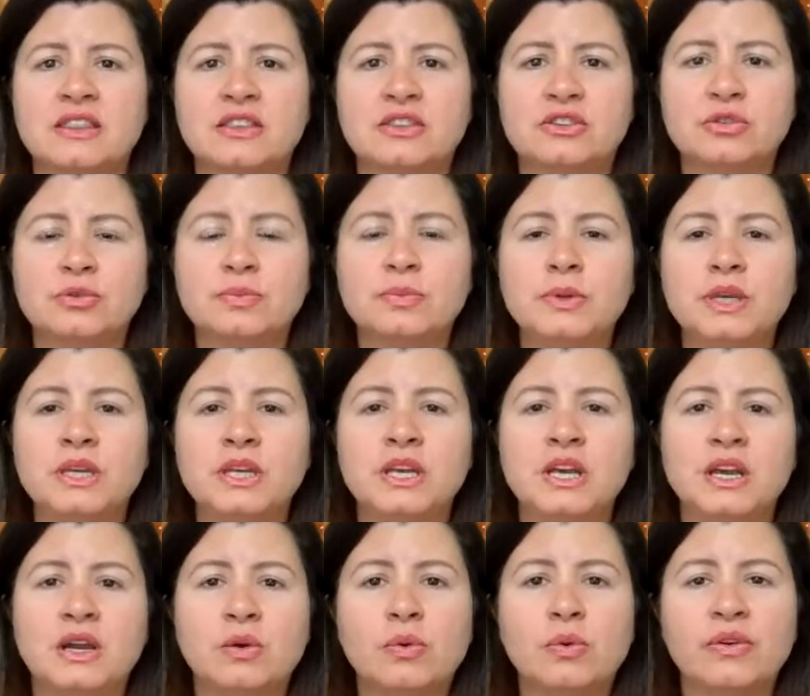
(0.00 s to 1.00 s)
to be
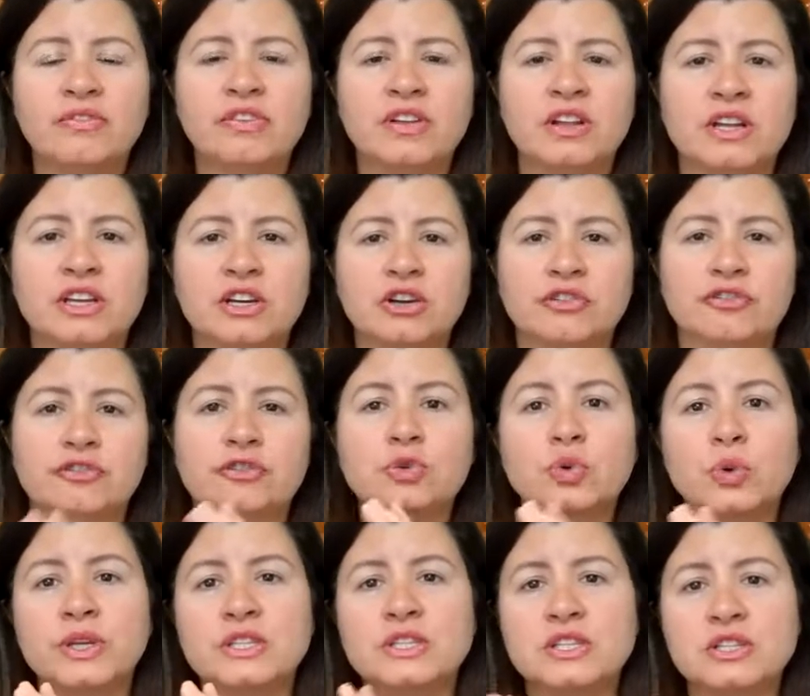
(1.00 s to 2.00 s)
equivalent of
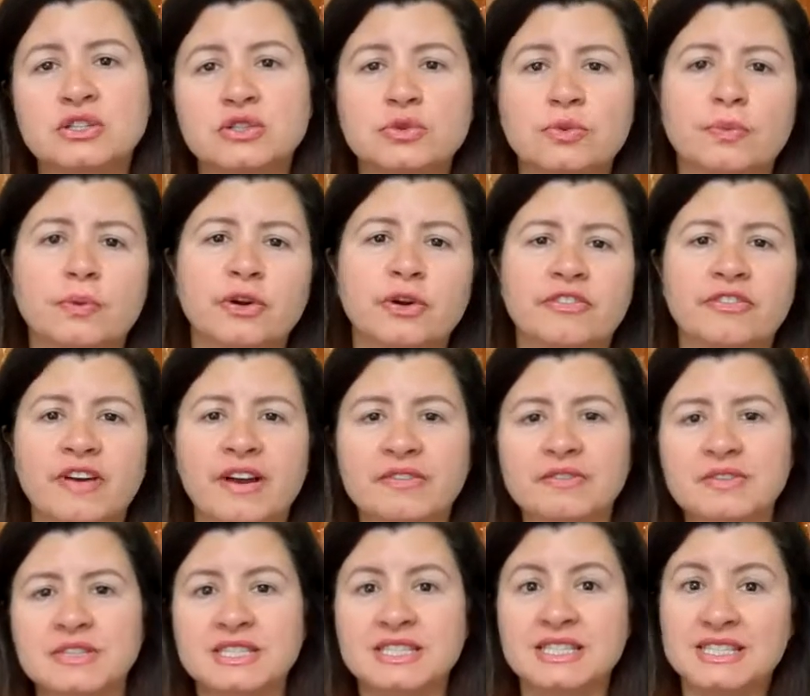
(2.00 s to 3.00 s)
22.5
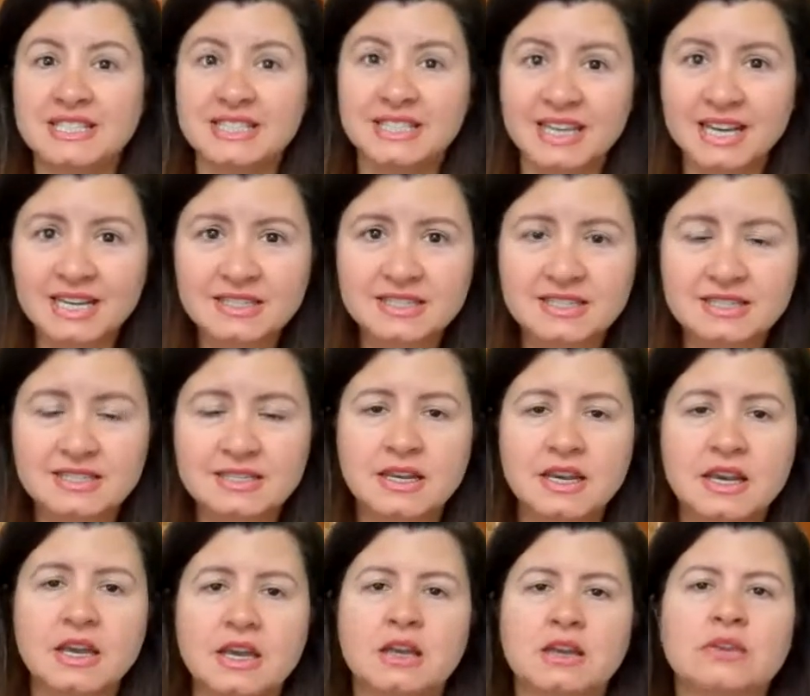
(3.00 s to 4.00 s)
ECTS,
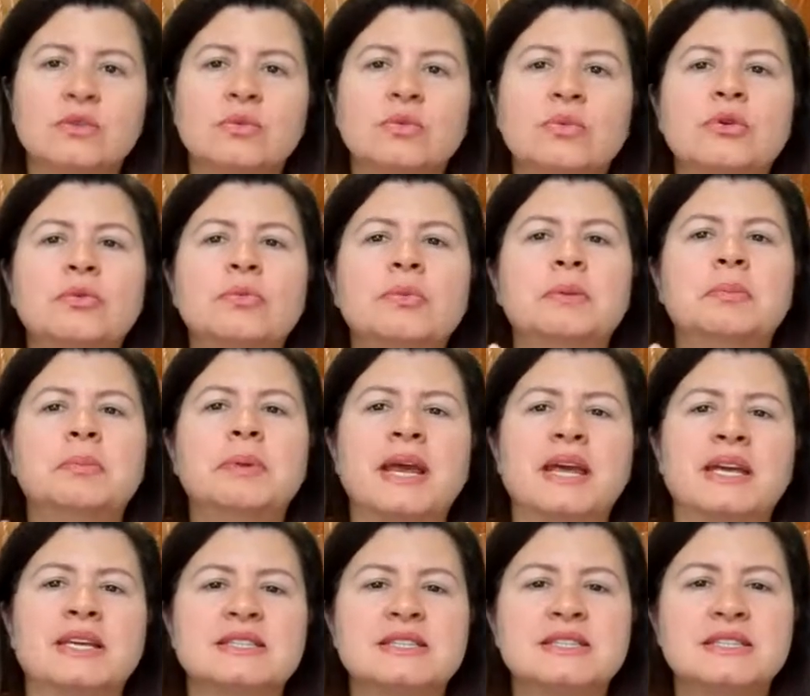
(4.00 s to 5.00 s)
you will be
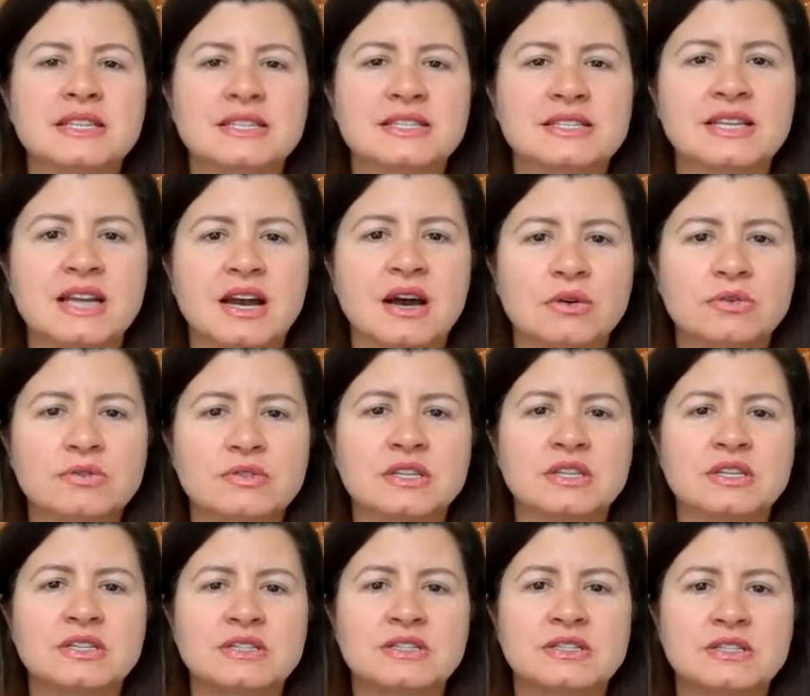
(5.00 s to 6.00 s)
paying
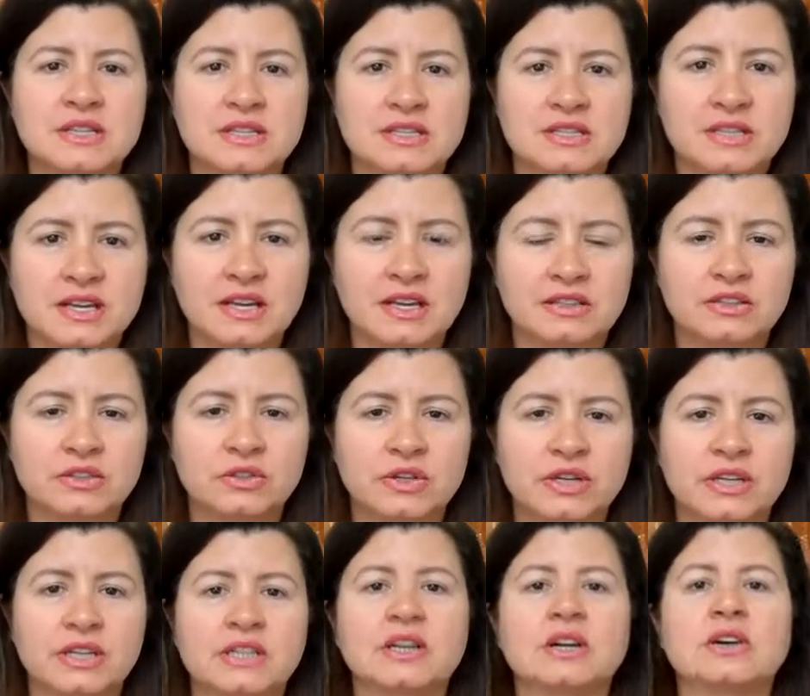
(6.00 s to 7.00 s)

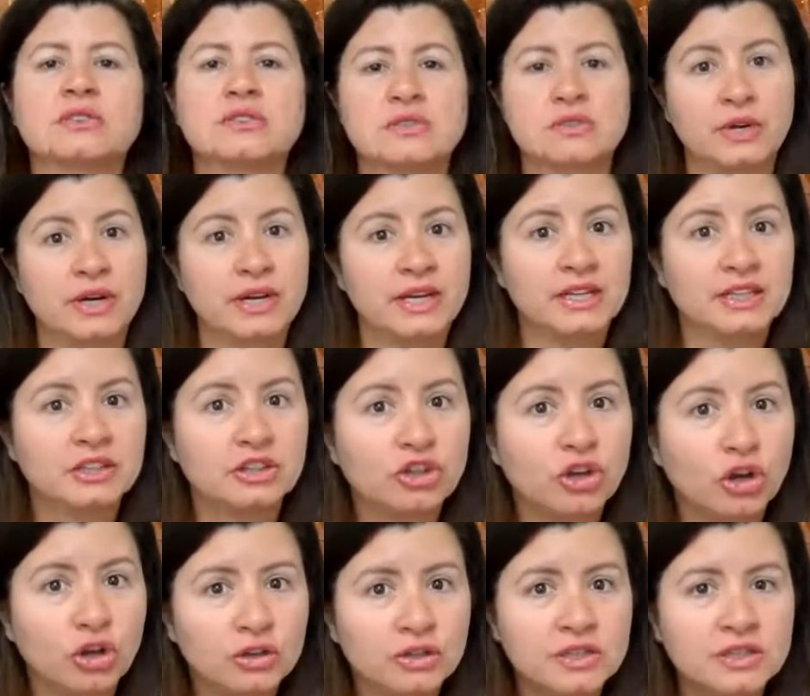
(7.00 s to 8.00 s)
6,600 Australian
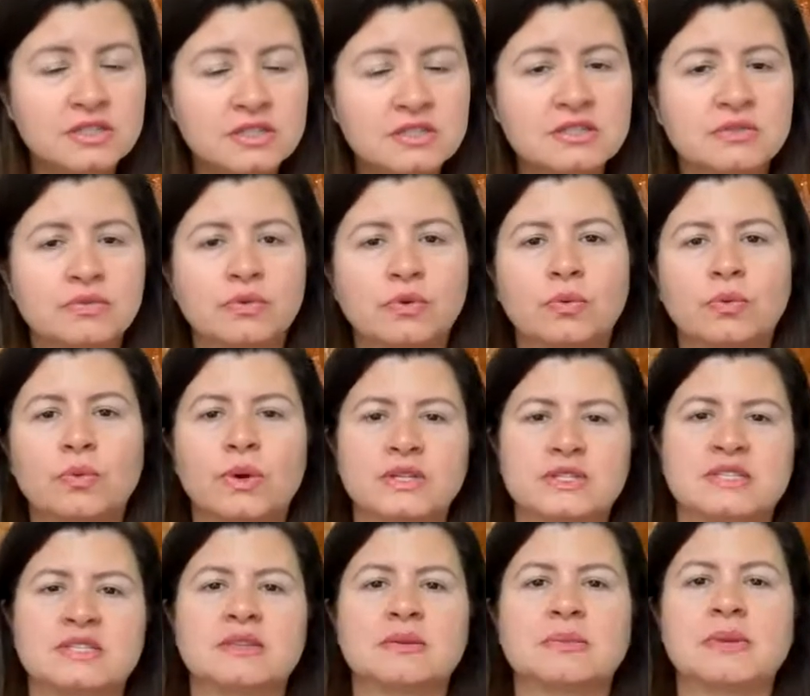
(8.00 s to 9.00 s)
dollars for 1
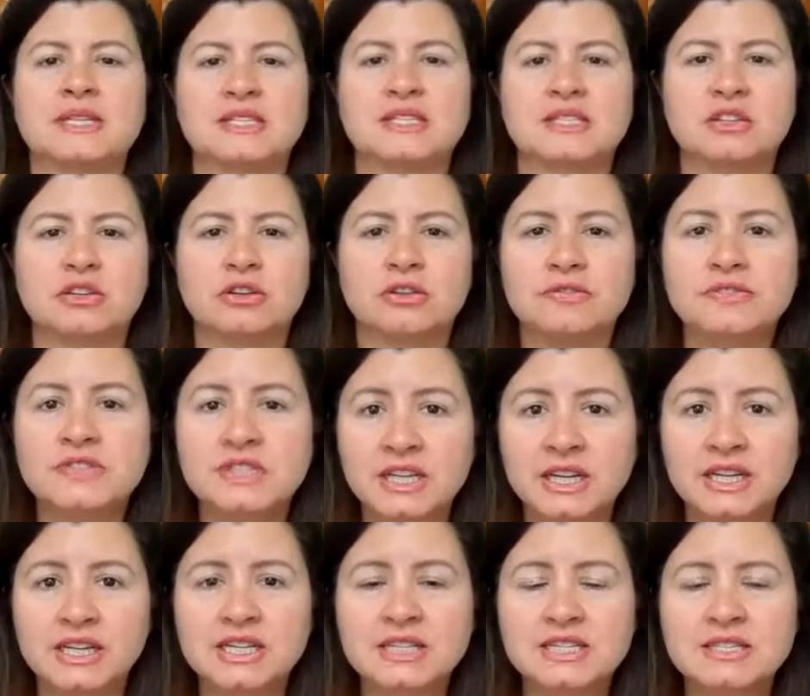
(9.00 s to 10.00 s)
semester of
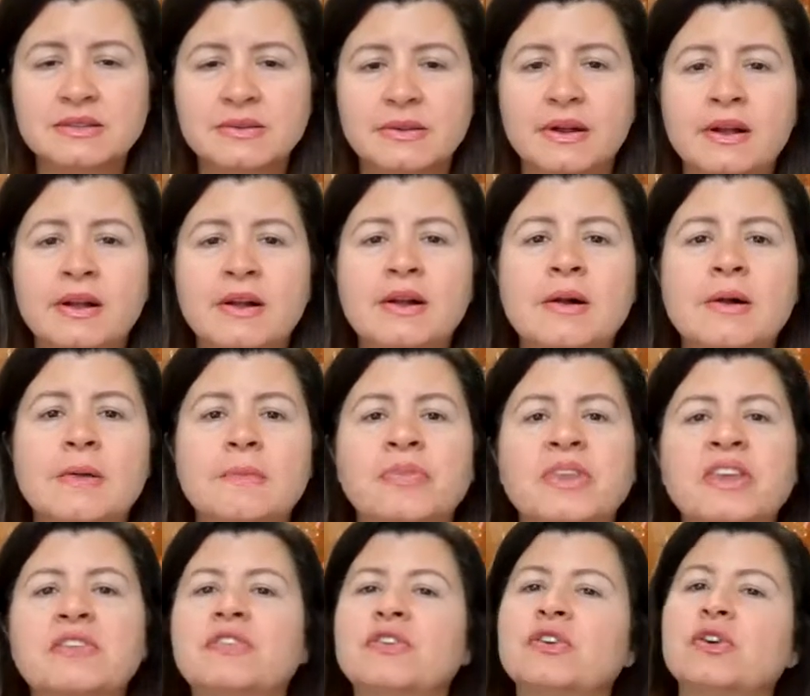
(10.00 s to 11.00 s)
studies.
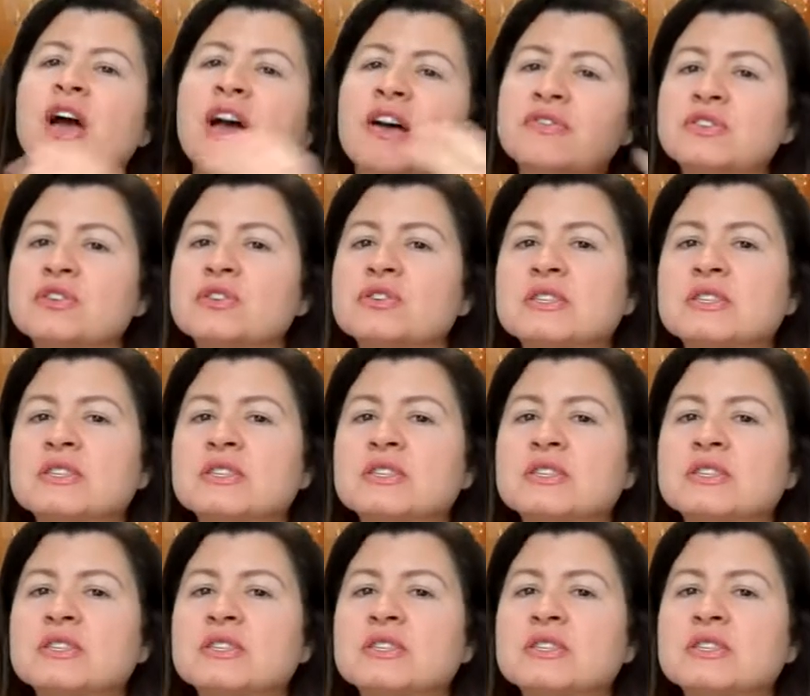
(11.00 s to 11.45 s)
If you have to